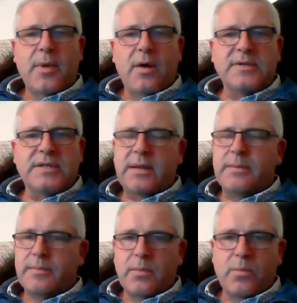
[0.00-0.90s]

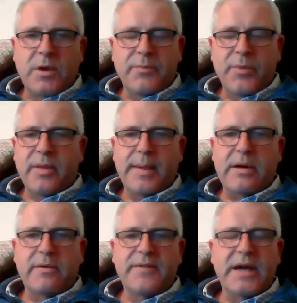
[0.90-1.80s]
Obviously, we've put them
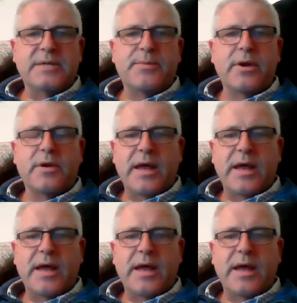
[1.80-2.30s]
out on Facebook.